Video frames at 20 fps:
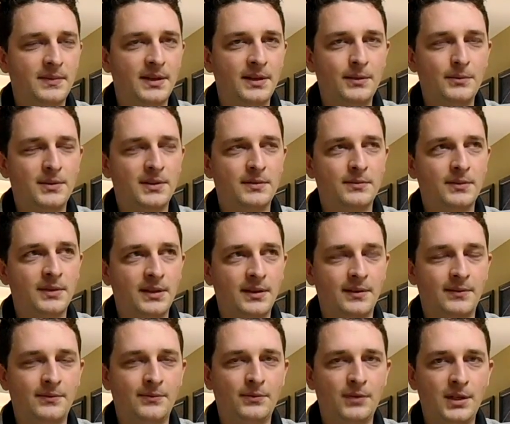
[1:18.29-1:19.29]
And it wasn't really
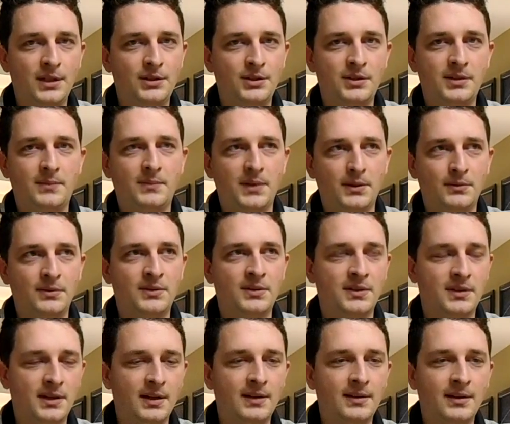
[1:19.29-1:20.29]
a friendship, it was
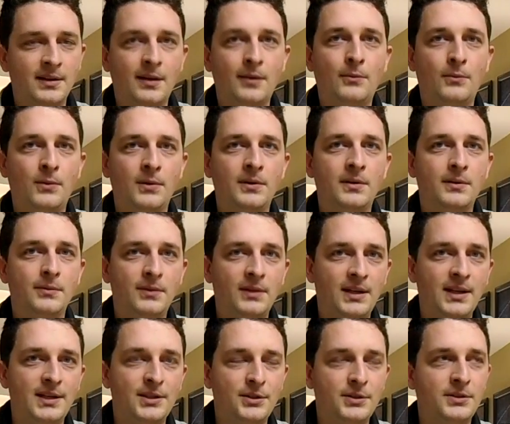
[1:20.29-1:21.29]
just kind of like a work
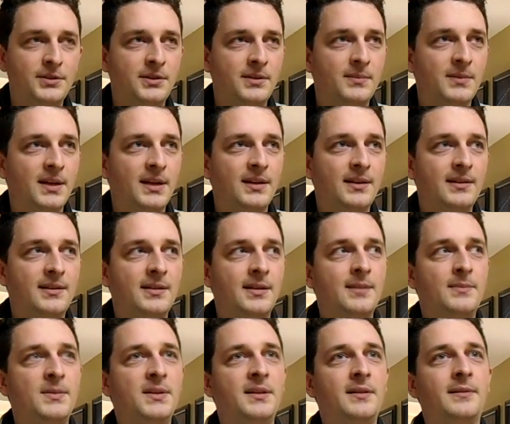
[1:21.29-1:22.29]
relationship kind of
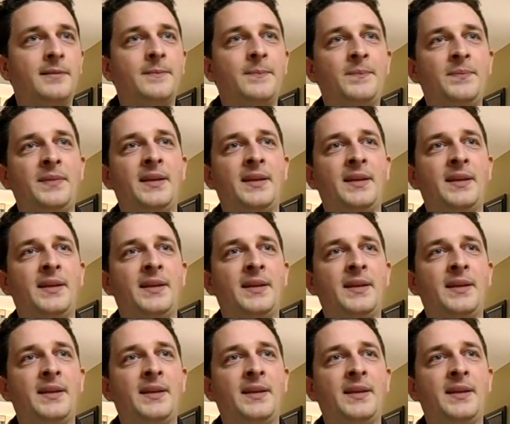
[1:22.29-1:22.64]
type deal.